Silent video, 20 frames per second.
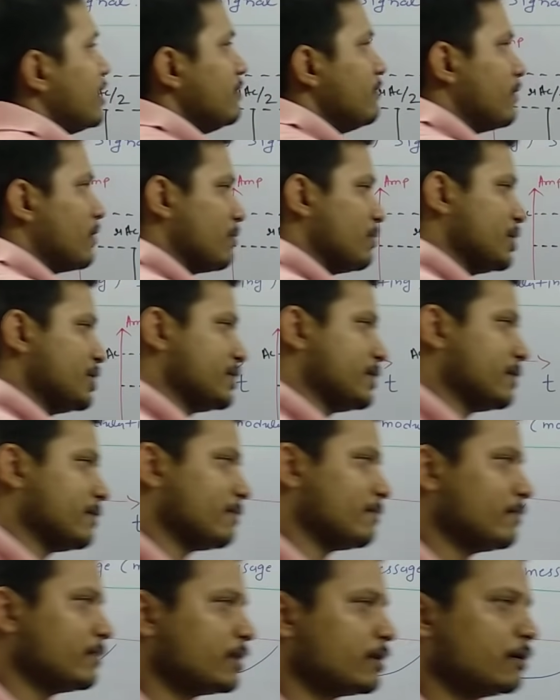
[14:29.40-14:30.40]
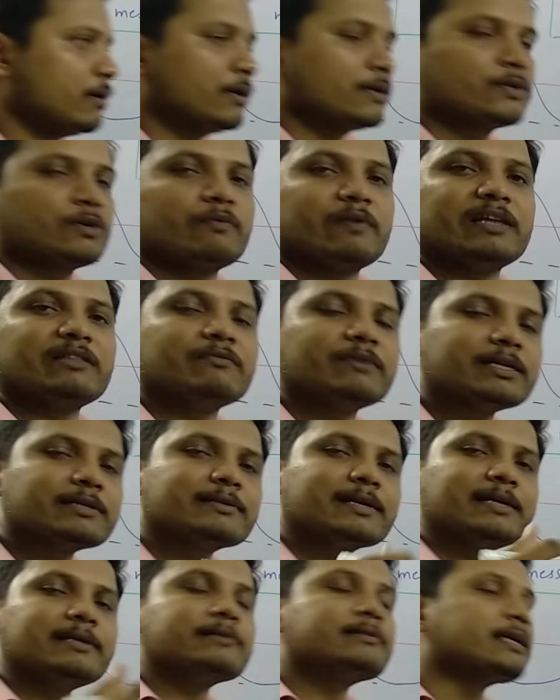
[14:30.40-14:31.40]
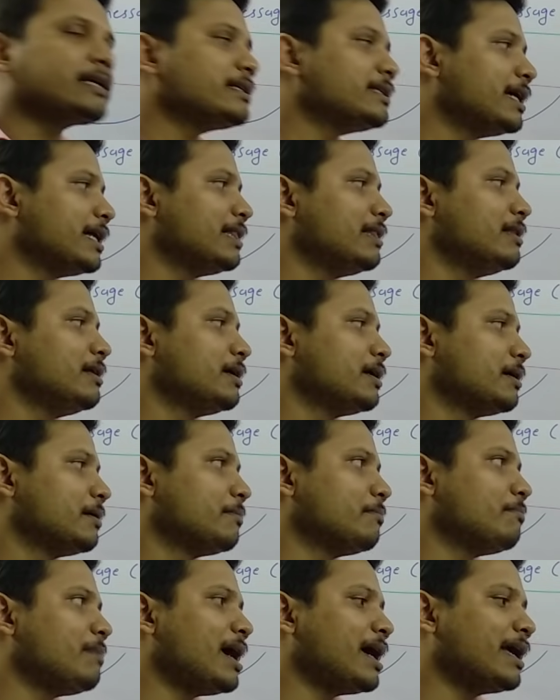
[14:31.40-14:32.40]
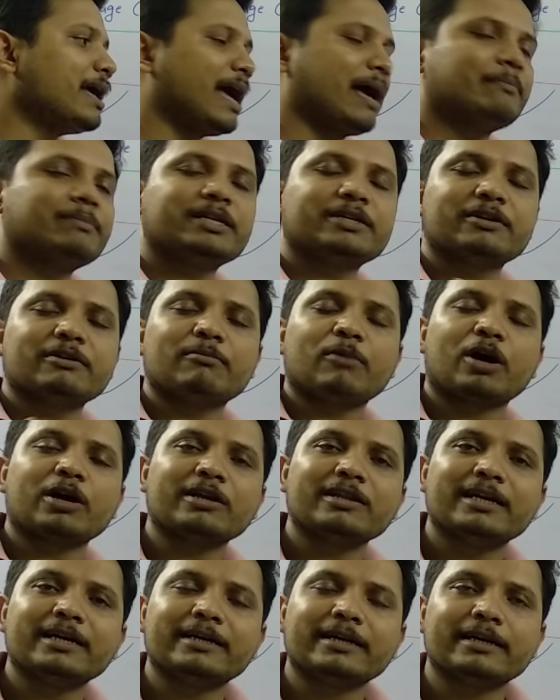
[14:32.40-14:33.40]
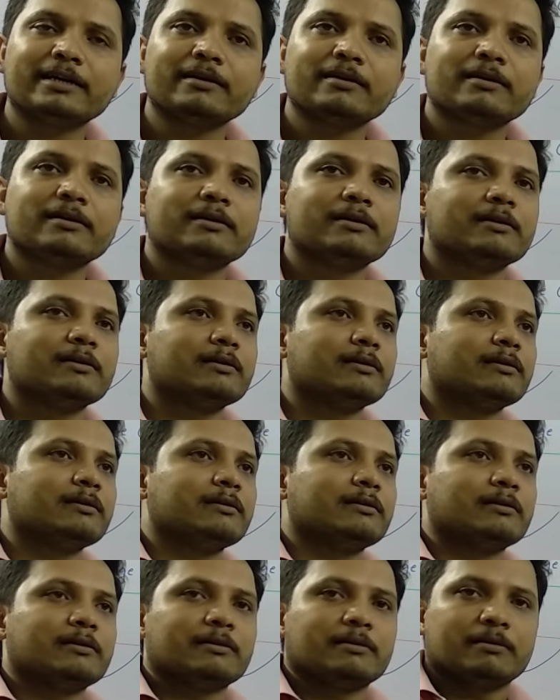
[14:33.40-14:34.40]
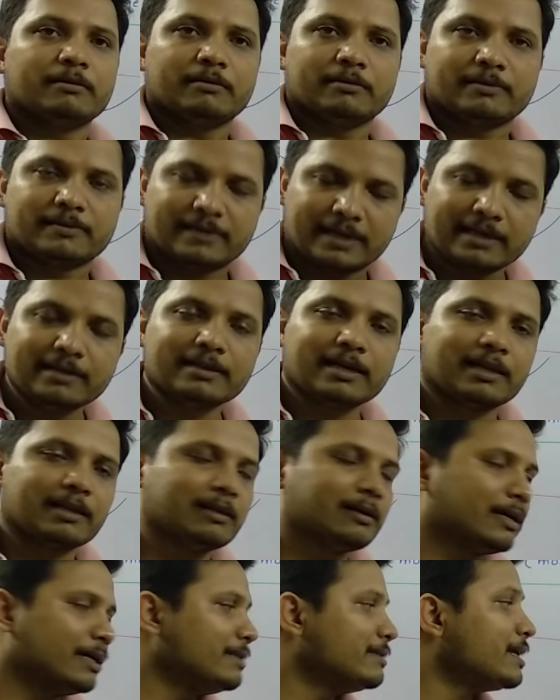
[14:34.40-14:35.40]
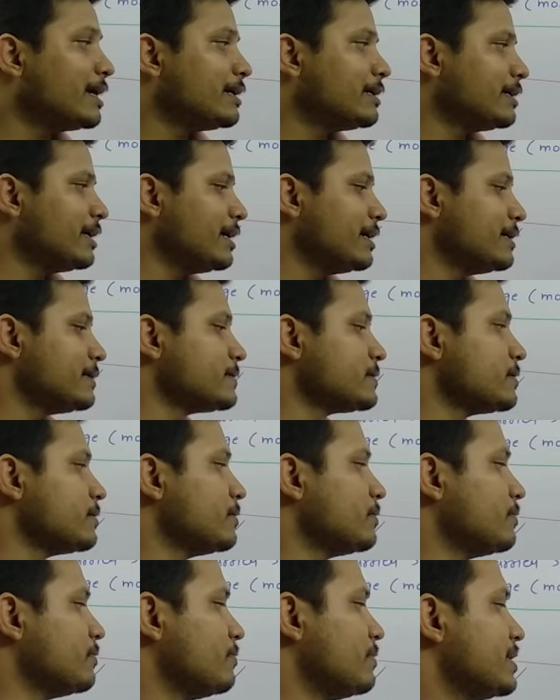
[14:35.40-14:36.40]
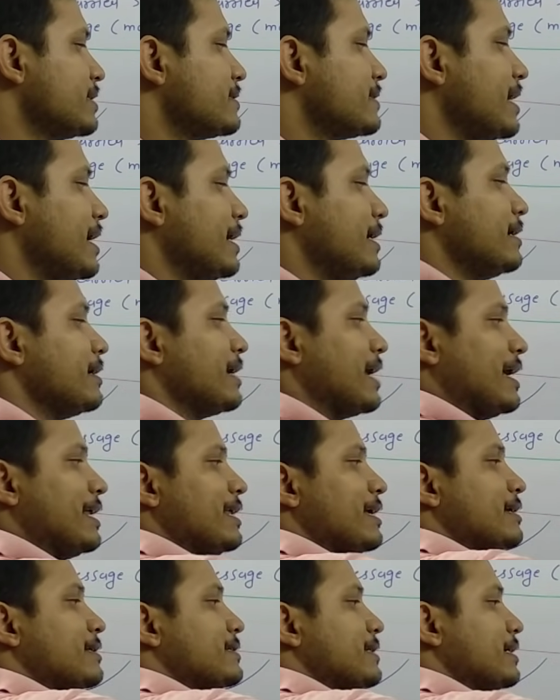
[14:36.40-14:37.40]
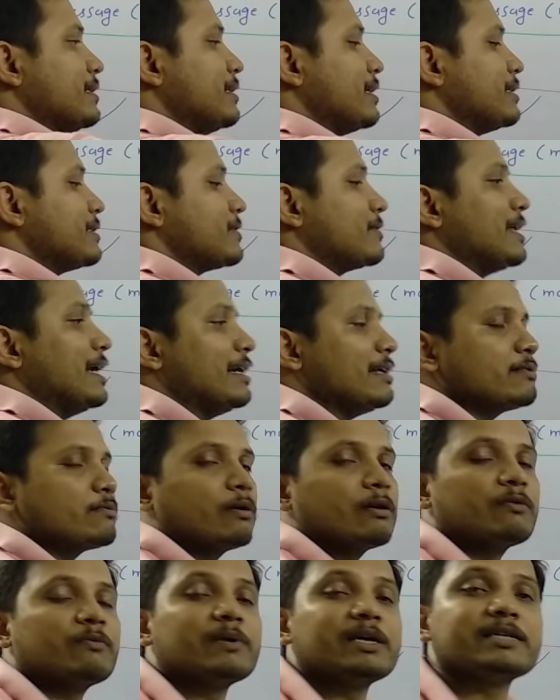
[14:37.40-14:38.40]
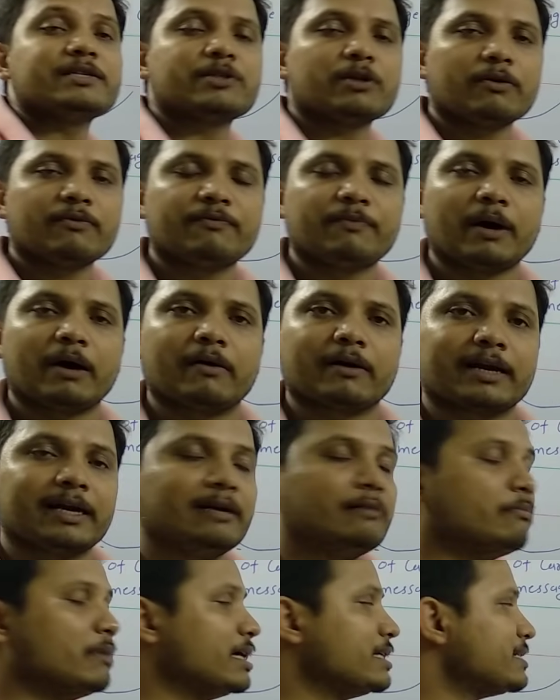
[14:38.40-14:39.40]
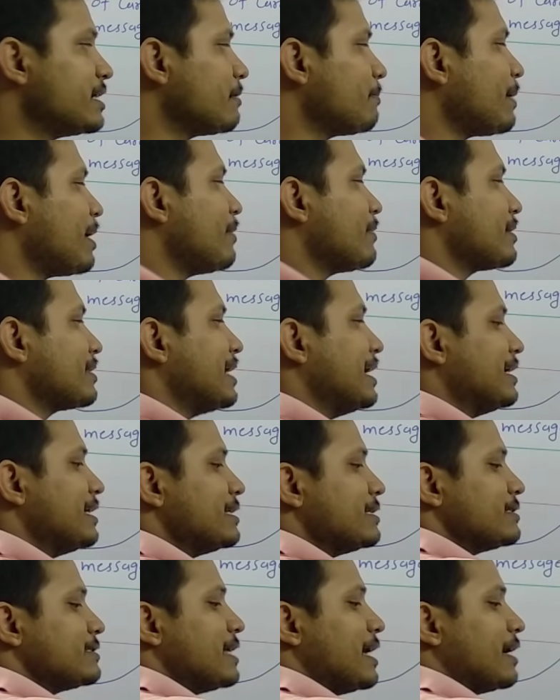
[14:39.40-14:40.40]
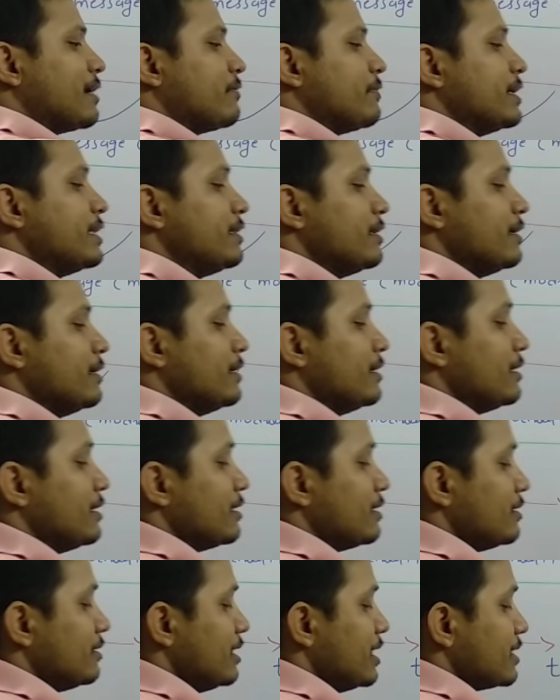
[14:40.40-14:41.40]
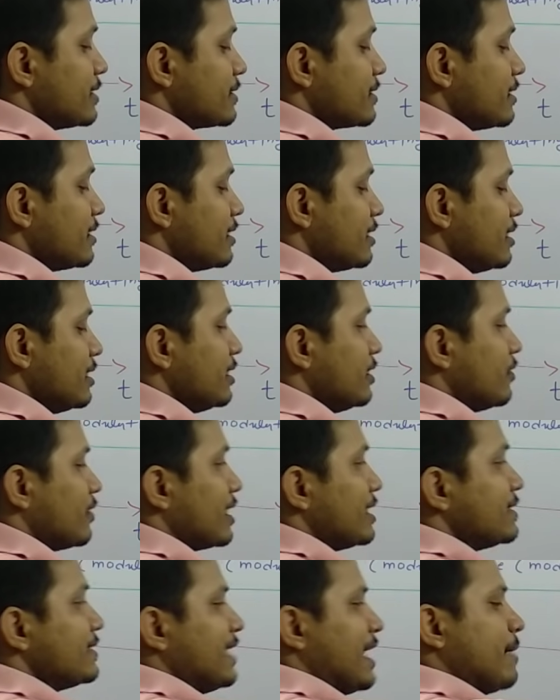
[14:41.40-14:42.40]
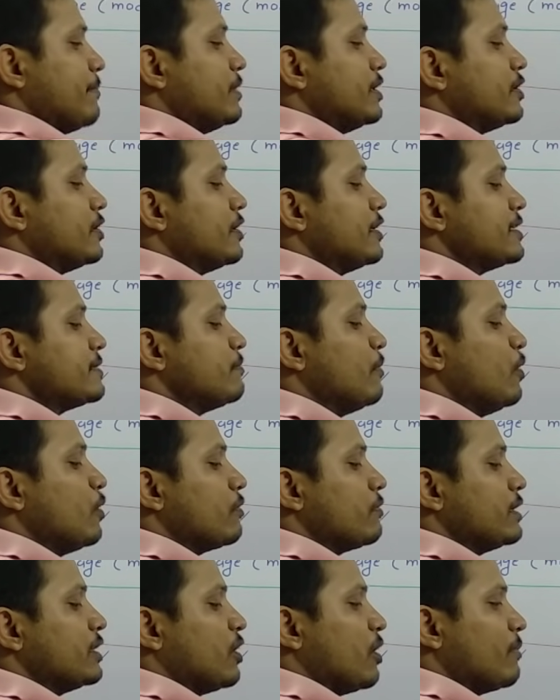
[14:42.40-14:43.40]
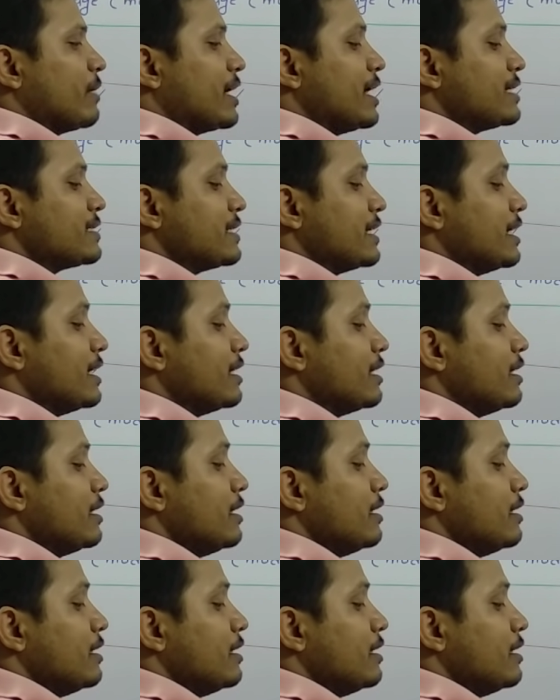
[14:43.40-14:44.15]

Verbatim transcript: information. So when we send signal by amplitude modulated signal in that case we send carrier signal so that is what waste of power and major power that is there with this. You can see amplitude is more with omega c.